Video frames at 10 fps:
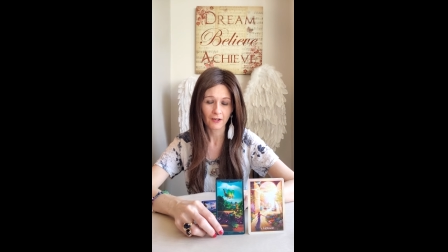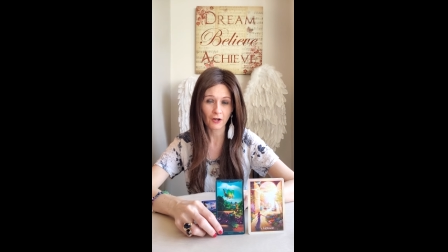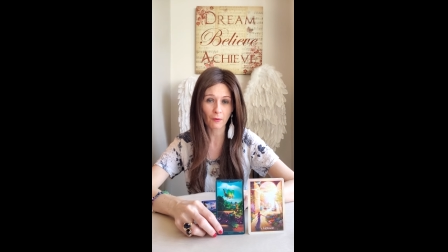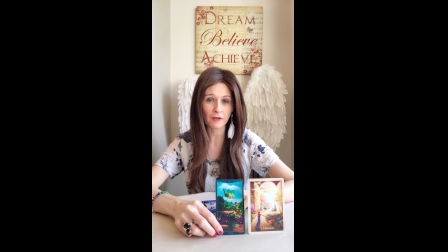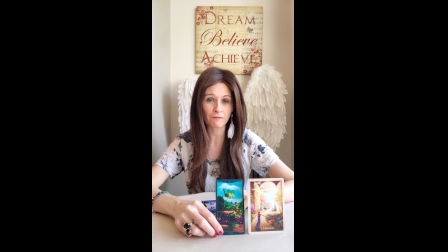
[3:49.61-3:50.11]
You
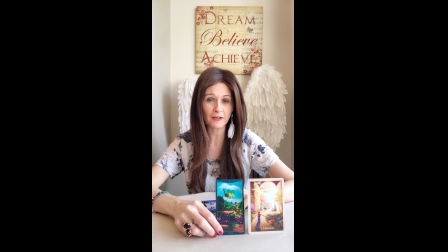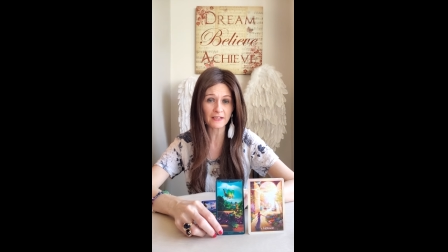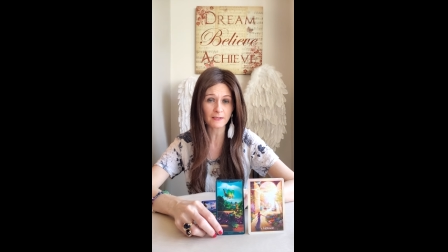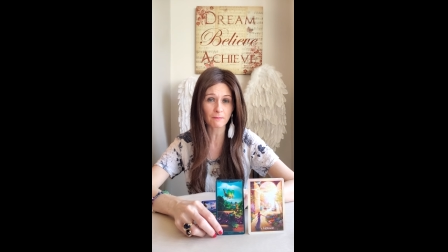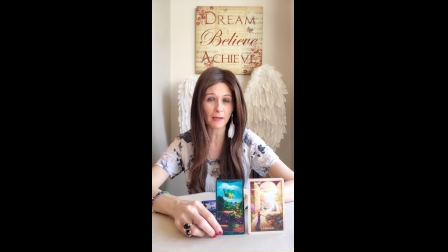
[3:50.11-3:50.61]
know, and the
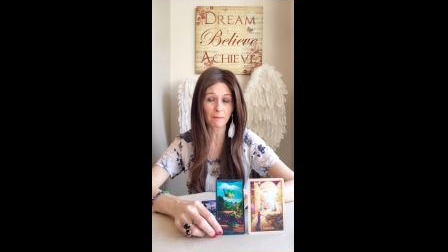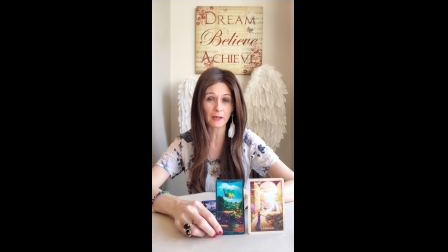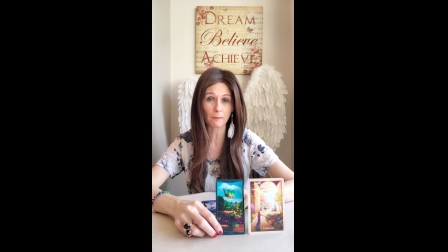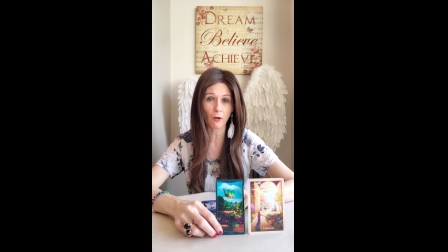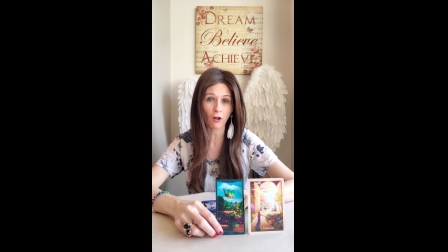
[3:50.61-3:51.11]
reason may be
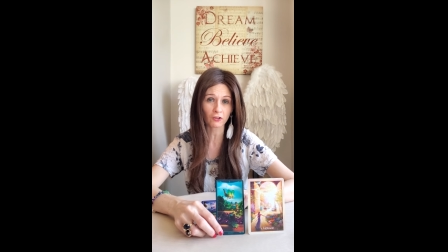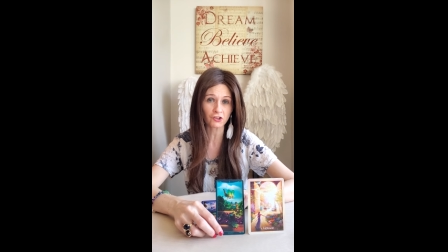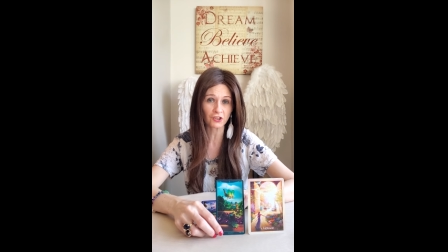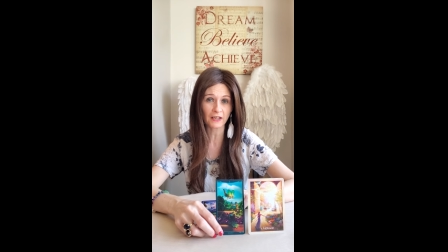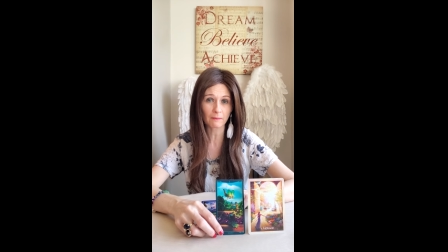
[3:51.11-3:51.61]
an
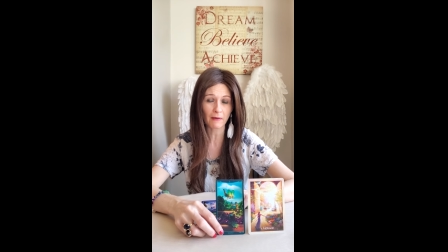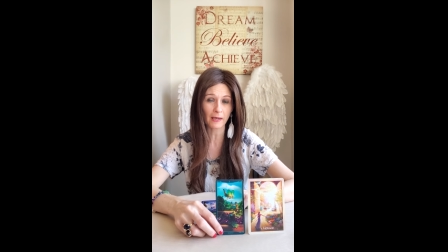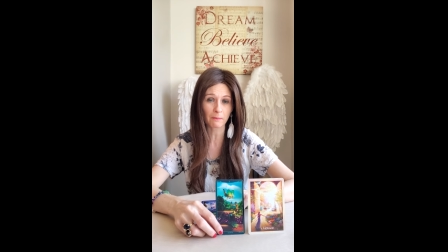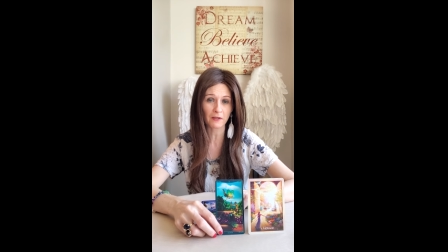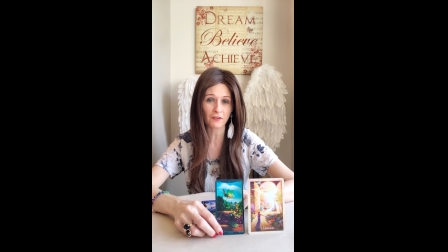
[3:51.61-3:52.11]
apology,
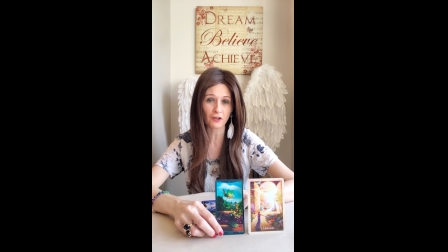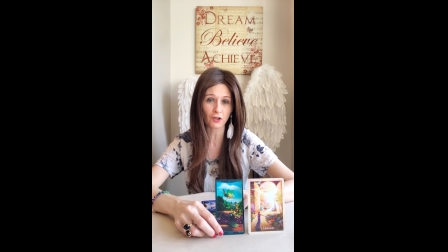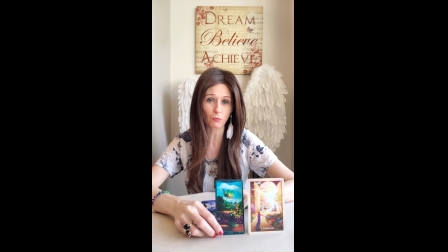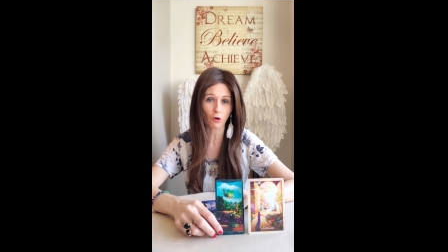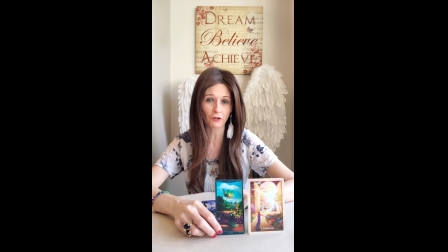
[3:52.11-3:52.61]
maybe that
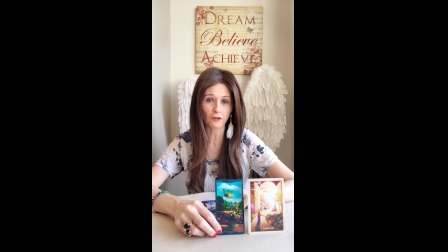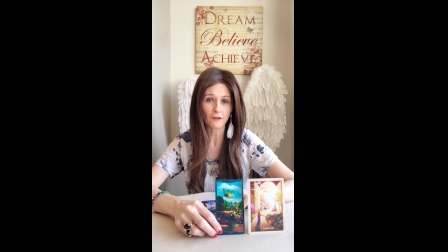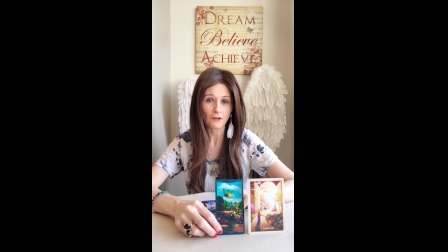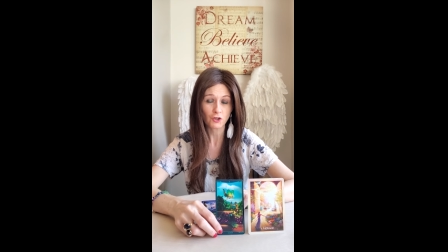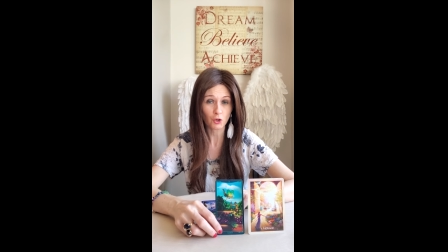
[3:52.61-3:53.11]
you want to
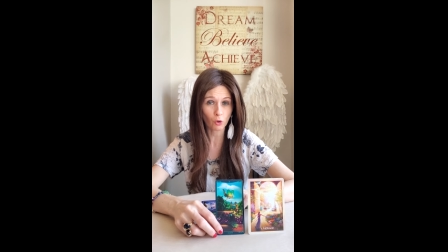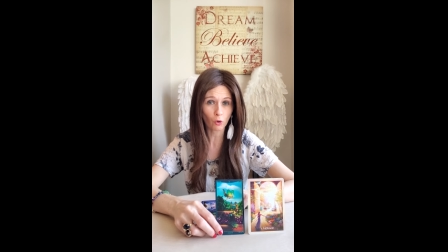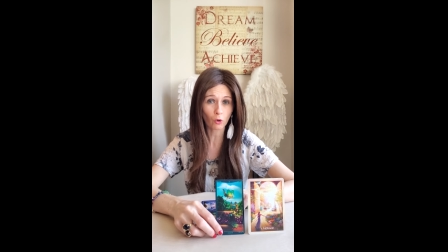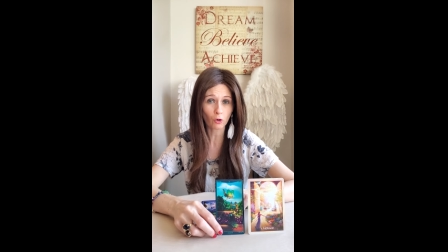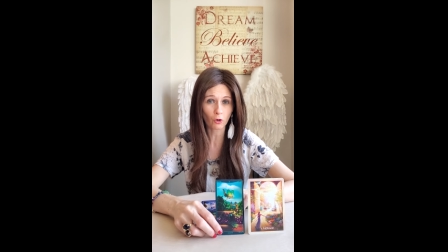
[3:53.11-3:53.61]

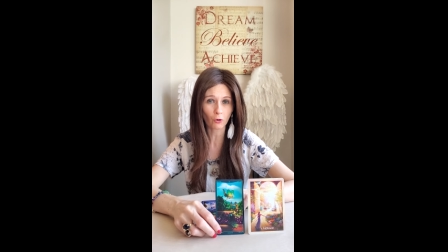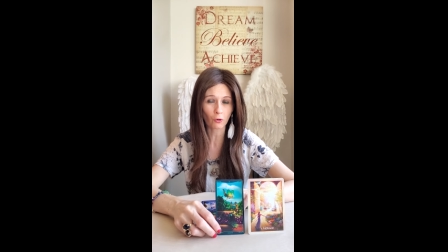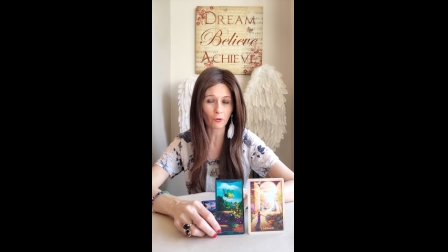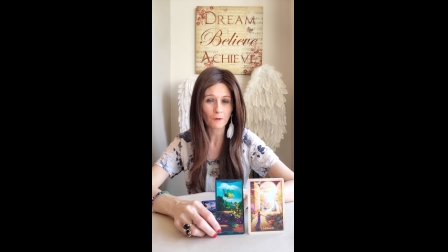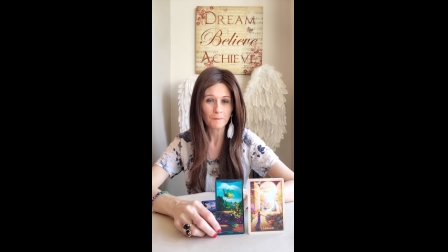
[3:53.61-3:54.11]
talk
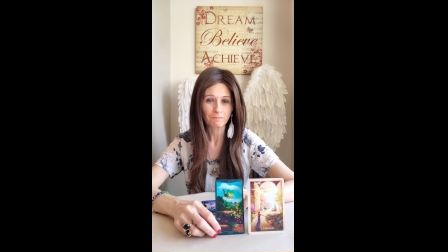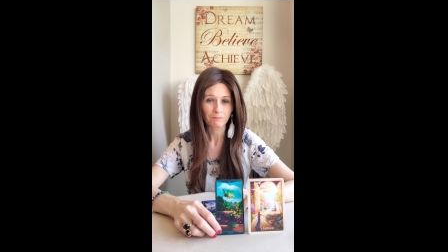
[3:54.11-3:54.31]
or,